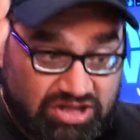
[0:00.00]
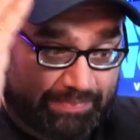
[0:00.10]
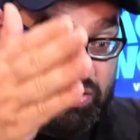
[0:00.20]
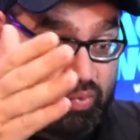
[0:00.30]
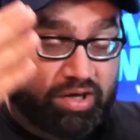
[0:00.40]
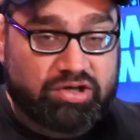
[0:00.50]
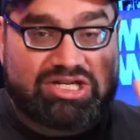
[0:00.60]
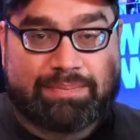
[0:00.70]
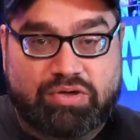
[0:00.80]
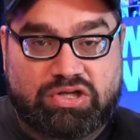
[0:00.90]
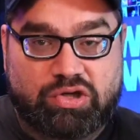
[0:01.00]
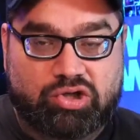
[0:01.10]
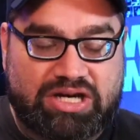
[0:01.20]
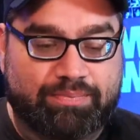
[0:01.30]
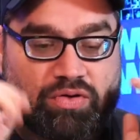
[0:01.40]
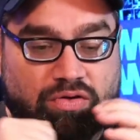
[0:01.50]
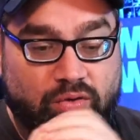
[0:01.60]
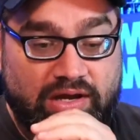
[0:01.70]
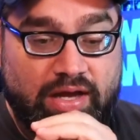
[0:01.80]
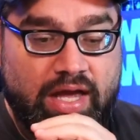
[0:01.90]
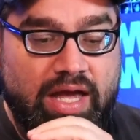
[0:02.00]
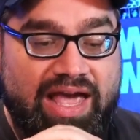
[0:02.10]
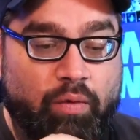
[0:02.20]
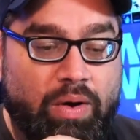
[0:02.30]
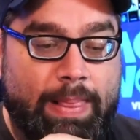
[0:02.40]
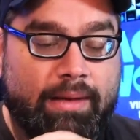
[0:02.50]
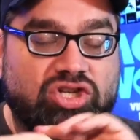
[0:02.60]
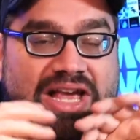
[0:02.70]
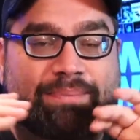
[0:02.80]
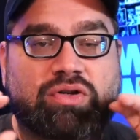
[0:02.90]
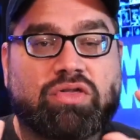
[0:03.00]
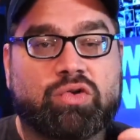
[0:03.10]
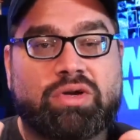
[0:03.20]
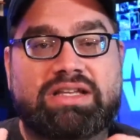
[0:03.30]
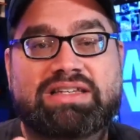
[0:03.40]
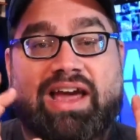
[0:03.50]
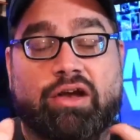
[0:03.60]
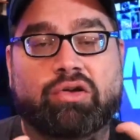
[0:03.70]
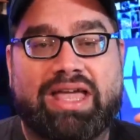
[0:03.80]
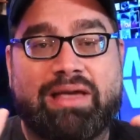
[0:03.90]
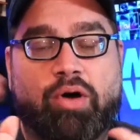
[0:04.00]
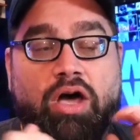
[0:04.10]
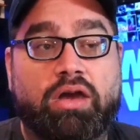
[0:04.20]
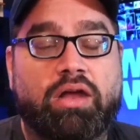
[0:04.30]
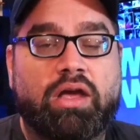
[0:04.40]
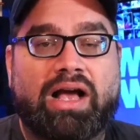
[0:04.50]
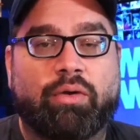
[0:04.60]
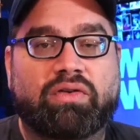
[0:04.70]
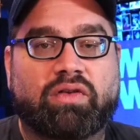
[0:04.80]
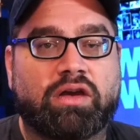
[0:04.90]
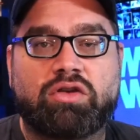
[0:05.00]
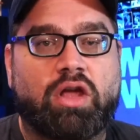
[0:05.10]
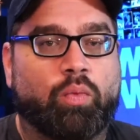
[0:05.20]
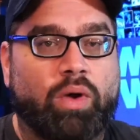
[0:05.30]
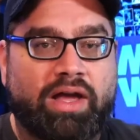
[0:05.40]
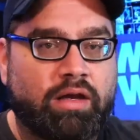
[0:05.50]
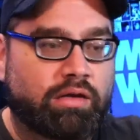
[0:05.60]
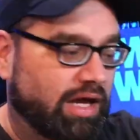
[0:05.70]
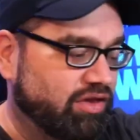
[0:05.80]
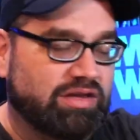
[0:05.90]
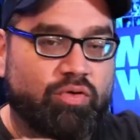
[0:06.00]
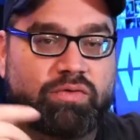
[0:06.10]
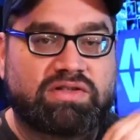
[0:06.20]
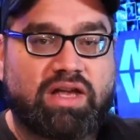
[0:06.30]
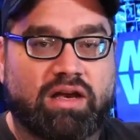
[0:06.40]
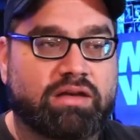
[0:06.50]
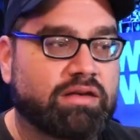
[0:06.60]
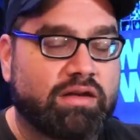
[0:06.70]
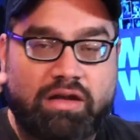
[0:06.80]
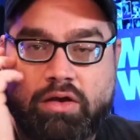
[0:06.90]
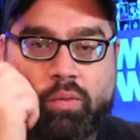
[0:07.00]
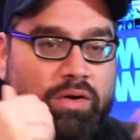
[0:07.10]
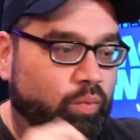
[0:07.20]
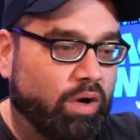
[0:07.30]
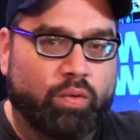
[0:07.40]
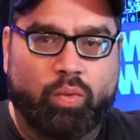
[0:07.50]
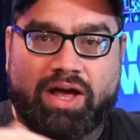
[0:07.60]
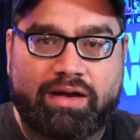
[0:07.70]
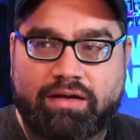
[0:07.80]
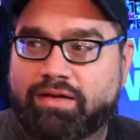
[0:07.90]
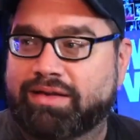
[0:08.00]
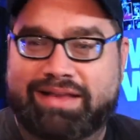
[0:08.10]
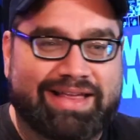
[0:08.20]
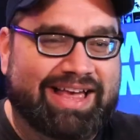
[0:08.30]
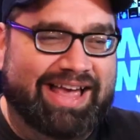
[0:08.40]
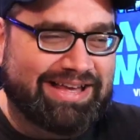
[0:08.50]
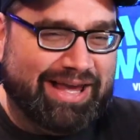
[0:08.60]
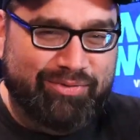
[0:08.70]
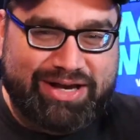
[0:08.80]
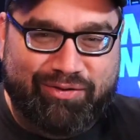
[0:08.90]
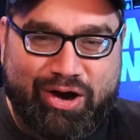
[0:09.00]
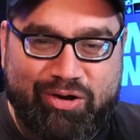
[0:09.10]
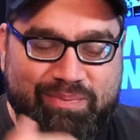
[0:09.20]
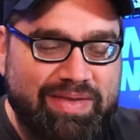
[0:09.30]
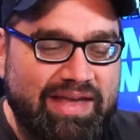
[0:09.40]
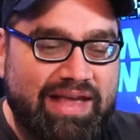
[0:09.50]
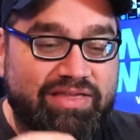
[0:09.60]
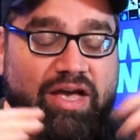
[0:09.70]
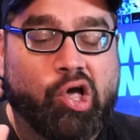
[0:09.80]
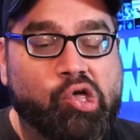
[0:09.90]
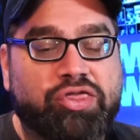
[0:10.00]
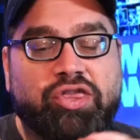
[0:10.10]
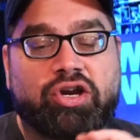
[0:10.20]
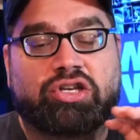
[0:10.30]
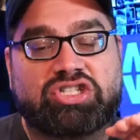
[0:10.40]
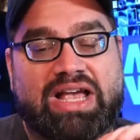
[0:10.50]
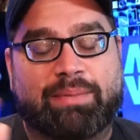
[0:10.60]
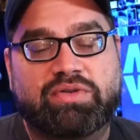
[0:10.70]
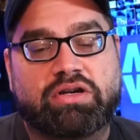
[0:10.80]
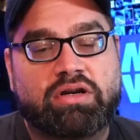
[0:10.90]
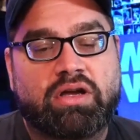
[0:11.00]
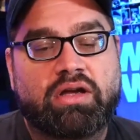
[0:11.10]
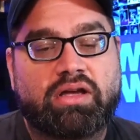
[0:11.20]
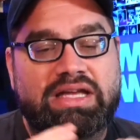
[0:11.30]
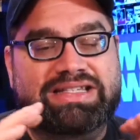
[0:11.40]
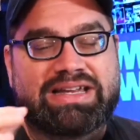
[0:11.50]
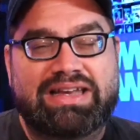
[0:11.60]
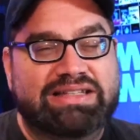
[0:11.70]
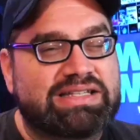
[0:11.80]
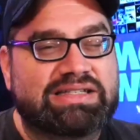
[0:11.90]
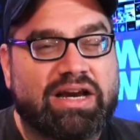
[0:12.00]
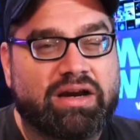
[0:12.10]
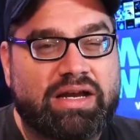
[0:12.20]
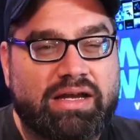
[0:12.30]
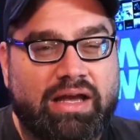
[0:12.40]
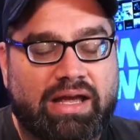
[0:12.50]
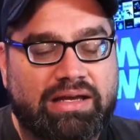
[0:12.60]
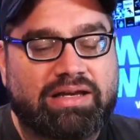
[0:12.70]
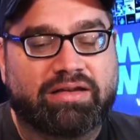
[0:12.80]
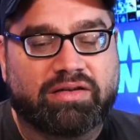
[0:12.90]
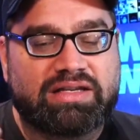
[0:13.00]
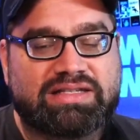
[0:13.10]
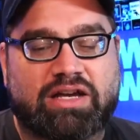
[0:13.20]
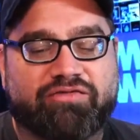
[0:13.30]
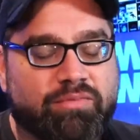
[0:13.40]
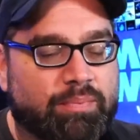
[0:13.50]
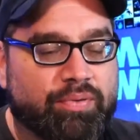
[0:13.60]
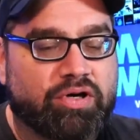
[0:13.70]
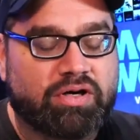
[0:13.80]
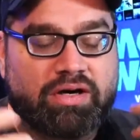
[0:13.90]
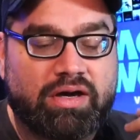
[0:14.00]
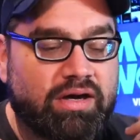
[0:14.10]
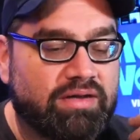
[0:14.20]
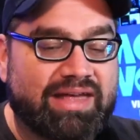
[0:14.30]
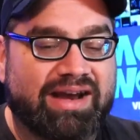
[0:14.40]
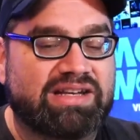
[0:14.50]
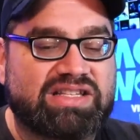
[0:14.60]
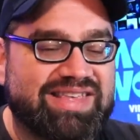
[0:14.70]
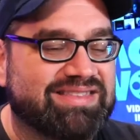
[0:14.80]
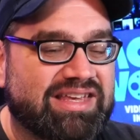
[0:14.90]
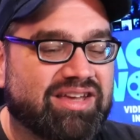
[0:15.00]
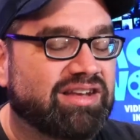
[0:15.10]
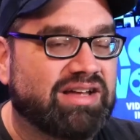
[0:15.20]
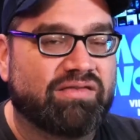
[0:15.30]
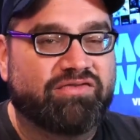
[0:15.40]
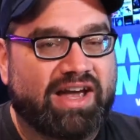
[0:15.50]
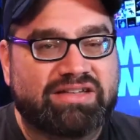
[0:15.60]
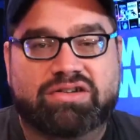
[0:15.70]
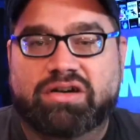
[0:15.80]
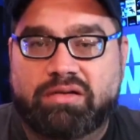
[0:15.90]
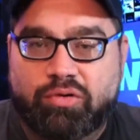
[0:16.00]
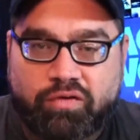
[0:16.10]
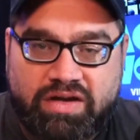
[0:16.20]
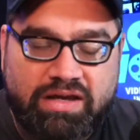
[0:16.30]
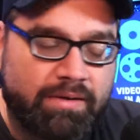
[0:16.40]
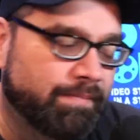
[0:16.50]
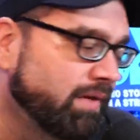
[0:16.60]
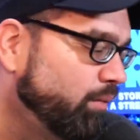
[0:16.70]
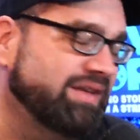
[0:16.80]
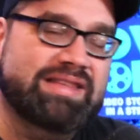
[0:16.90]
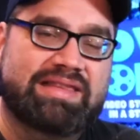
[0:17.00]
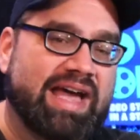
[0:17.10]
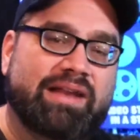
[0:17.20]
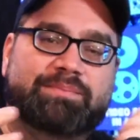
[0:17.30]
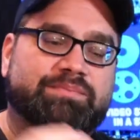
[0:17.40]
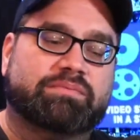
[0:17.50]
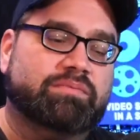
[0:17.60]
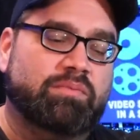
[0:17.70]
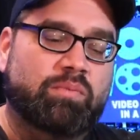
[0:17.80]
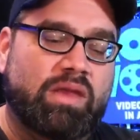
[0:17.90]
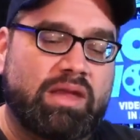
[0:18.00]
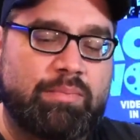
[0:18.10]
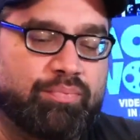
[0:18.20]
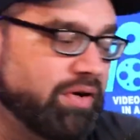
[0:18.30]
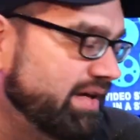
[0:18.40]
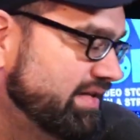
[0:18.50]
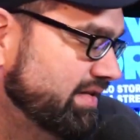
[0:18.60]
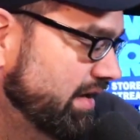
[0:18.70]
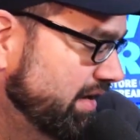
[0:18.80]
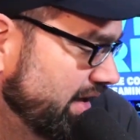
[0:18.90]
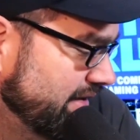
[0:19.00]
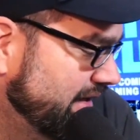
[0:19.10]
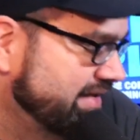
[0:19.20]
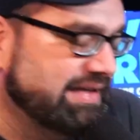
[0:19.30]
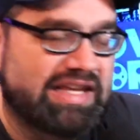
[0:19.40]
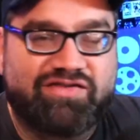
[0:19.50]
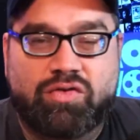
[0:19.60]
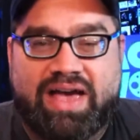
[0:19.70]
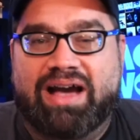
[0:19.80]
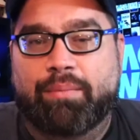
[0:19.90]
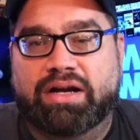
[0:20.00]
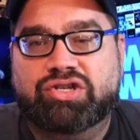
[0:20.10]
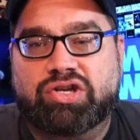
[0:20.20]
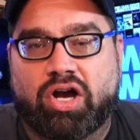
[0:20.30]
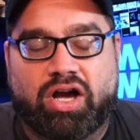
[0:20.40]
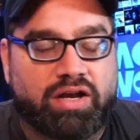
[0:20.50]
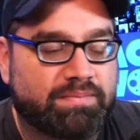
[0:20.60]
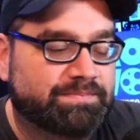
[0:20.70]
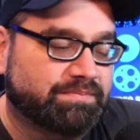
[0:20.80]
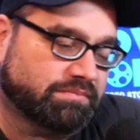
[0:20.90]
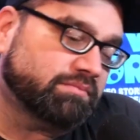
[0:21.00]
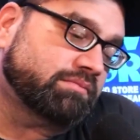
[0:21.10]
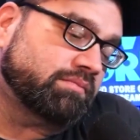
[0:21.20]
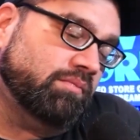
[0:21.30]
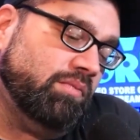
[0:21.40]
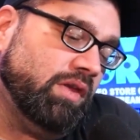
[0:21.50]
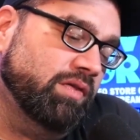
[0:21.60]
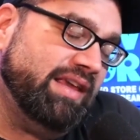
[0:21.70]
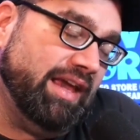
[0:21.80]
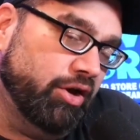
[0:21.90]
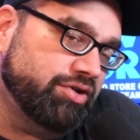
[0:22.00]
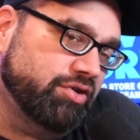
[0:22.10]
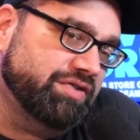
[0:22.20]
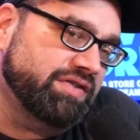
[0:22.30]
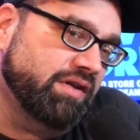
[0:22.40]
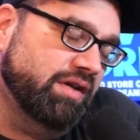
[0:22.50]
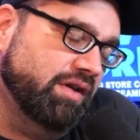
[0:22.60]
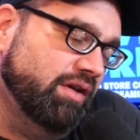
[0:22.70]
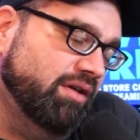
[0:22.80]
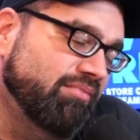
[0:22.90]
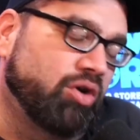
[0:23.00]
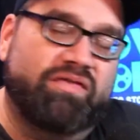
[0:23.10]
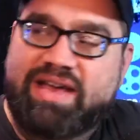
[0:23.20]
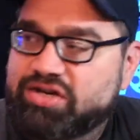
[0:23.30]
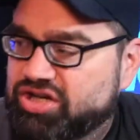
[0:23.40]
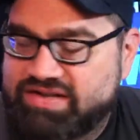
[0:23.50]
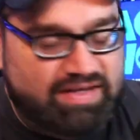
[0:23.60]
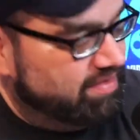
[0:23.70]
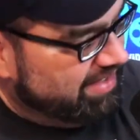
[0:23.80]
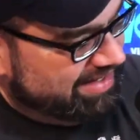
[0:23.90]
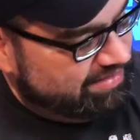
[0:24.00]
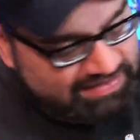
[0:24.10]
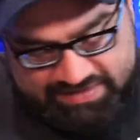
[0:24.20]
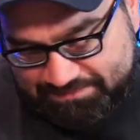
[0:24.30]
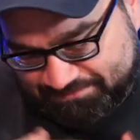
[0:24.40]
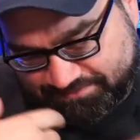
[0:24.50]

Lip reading: chapter one, chapter two, chapter three. And when the chapter three title came on, I was like, no, what? I thought the movie was done. What? Can we go home? The whole third chapter is unnecessary. Clearly stuff from the book that I just think they could have done faster in a movie. I wasn't that impressed. It doesn't give you that much on the characters' motivations and things.